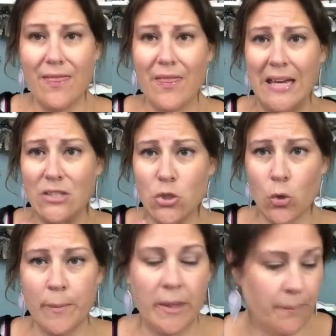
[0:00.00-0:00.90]
That's
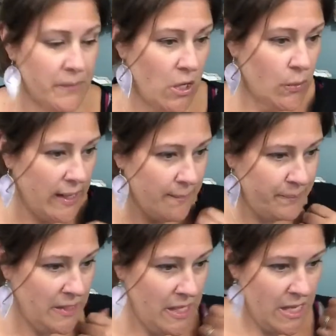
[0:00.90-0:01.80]
normal. Okay.
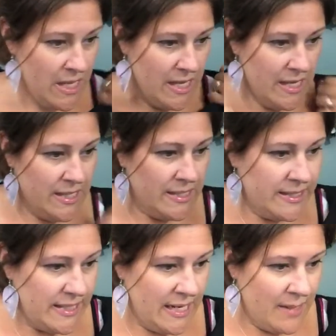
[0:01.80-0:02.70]

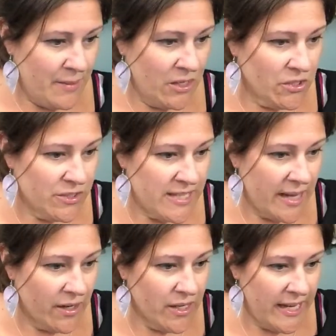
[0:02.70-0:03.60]
Sitting at my girls'
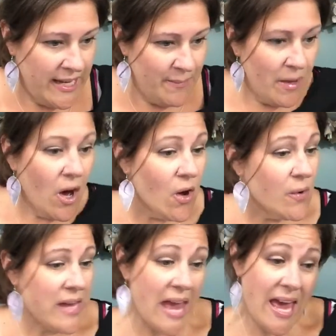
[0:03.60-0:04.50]
soccer game. Oh,
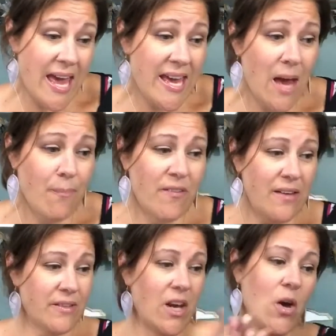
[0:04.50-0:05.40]
yay! Up
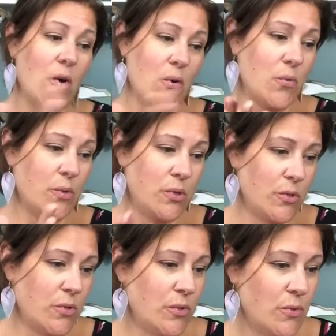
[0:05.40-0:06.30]
5 and 0.
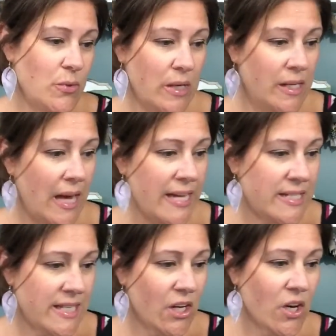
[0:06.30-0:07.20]
Woohoo! Hi,
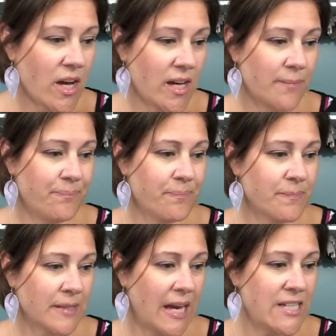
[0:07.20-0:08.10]
Sarah.
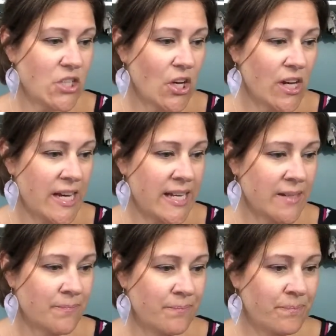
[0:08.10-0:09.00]
Hi, Dawn.